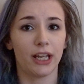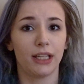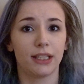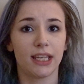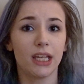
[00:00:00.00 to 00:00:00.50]

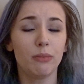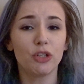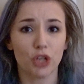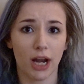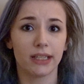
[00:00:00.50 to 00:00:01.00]
He had
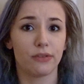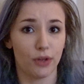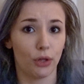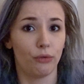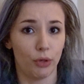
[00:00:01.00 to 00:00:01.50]
been trying to
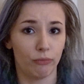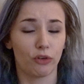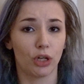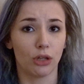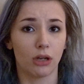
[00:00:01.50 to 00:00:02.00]
fill a room
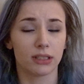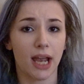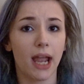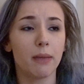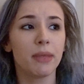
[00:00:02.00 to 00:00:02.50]
for a long
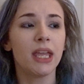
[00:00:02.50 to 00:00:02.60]
time.